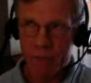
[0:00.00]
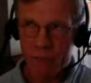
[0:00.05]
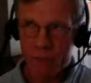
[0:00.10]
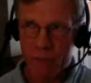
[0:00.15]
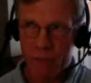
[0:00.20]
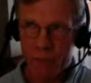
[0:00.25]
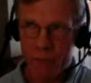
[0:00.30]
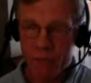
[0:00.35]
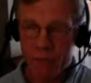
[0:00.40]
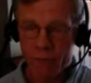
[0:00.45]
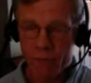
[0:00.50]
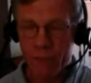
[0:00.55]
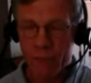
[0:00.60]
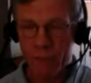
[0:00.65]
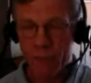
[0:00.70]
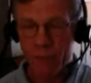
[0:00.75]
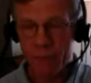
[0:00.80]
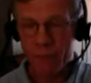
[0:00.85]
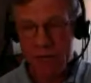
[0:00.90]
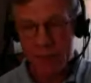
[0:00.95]

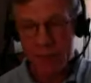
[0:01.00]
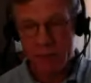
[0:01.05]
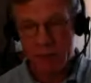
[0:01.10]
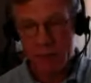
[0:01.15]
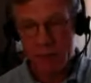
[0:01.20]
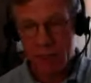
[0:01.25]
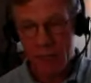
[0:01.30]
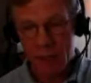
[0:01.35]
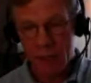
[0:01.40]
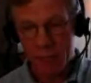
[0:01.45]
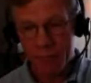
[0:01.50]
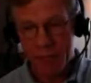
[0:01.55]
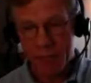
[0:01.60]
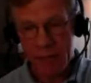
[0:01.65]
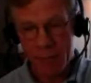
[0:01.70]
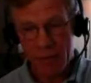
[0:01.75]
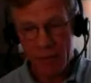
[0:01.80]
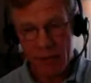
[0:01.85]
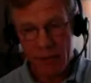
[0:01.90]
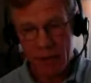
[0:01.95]
friends,
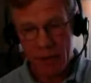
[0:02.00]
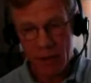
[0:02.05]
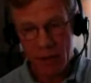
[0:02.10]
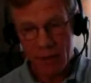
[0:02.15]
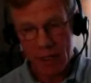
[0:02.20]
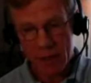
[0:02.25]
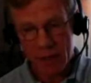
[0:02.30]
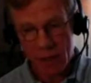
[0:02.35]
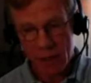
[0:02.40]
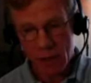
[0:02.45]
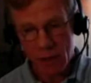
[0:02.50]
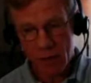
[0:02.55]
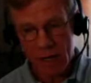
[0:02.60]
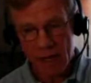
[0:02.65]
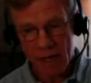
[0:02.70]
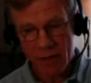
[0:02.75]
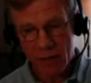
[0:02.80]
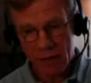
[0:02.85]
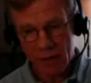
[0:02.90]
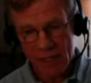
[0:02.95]
people that are in the
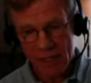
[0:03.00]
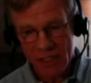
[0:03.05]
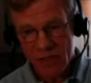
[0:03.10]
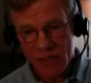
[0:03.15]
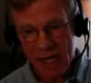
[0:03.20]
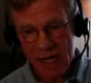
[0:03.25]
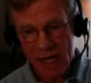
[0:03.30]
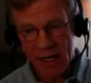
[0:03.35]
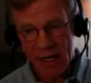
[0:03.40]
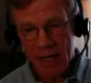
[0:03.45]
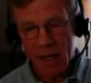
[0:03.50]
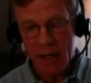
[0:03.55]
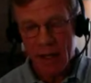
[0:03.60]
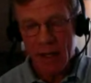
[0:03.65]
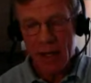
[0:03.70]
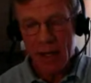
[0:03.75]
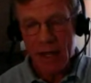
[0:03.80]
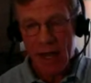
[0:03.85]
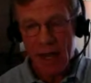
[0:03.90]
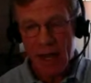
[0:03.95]
UK that are listening,
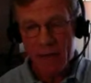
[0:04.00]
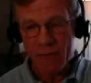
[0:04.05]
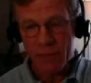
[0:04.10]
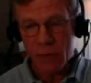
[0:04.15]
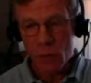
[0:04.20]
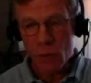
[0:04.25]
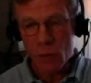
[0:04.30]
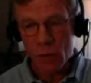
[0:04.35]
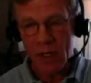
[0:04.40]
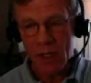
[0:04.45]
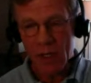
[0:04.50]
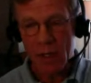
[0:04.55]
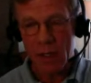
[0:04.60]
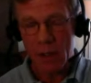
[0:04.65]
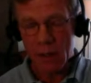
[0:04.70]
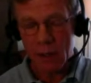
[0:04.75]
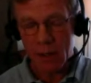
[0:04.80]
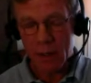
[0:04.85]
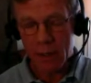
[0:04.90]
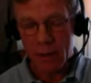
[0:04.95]
if you
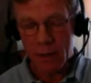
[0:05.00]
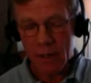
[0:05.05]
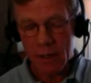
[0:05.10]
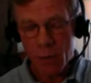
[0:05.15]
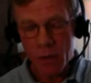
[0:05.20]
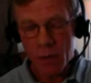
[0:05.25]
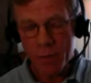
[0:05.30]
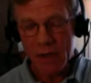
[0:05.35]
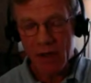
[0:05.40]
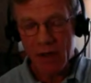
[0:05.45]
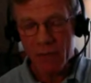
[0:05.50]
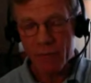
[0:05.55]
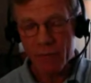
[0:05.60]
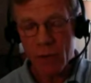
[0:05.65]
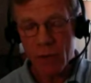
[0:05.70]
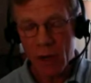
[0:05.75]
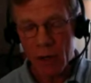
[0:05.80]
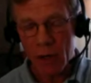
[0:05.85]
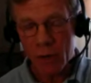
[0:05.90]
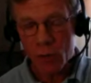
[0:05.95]
really, it would be a
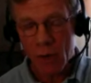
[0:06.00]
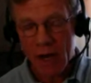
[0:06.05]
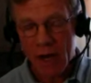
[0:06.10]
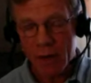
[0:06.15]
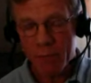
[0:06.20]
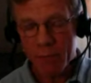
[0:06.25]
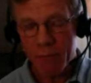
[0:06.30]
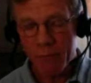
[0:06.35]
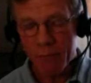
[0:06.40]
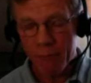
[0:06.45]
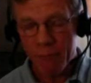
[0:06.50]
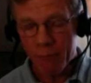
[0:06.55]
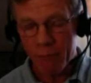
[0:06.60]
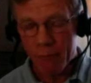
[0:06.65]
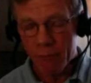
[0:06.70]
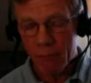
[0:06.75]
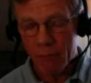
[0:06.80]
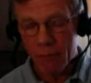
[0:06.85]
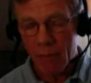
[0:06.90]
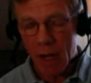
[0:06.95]
great
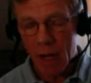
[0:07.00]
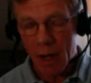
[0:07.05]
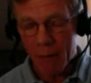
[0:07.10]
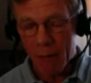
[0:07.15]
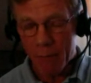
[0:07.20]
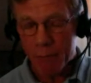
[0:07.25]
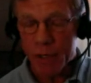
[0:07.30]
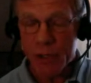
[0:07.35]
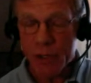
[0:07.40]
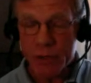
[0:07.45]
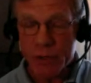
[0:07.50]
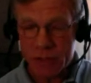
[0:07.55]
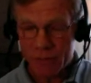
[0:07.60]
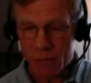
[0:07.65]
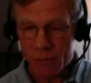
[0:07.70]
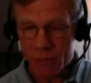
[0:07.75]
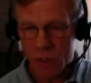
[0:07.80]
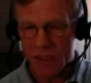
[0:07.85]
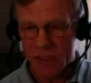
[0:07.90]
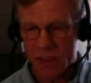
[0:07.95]
boost,
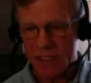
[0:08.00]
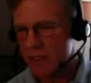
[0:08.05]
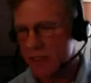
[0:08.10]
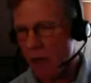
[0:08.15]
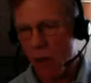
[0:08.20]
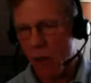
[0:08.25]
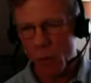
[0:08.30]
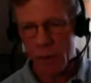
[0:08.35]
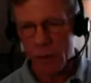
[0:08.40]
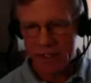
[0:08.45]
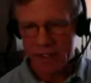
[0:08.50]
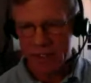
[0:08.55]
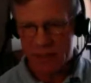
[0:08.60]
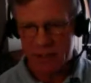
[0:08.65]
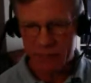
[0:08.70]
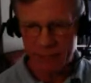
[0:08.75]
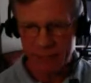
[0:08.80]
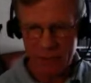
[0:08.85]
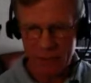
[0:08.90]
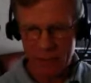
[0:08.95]
of course, as always,
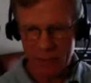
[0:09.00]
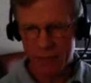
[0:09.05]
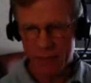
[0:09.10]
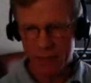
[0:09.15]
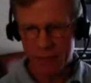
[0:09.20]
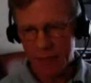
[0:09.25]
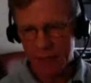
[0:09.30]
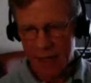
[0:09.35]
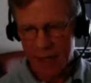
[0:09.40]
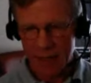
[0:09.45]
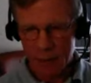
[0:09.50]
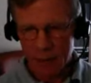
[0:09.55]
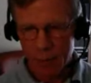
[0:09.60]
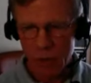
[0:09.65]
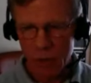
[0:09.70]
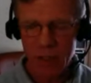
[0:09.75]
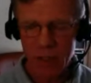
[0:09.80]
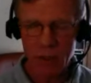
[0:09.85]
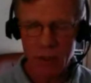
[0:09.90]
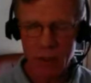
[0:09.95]
if you like the
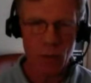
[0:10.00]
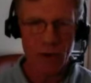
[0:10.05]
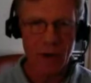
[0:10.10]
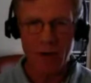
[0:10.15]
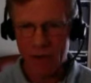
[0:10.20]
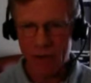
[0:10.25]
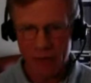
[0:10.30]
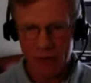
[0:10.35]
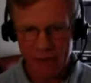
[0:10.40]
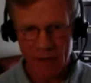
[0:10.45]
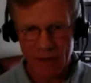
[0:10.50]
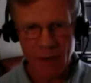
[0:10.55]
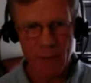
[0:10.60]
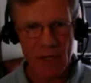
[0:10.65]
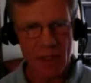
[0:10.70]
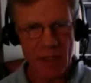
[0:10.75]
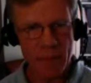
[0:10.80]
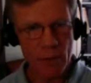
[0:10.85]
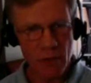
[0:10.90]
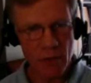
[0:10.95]
book or whatever you think
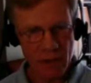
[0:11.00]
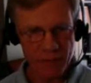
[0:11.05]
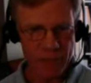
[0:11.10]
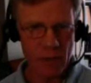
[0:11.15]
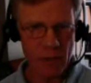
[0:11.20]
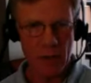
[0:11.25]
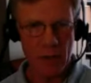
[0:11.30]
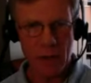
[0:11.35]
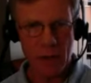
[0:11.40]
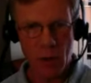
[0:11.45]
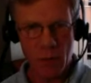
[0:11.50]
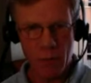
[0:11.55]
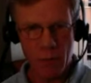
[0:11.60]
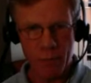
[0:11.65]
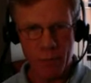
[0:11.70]
about the book, if you'll go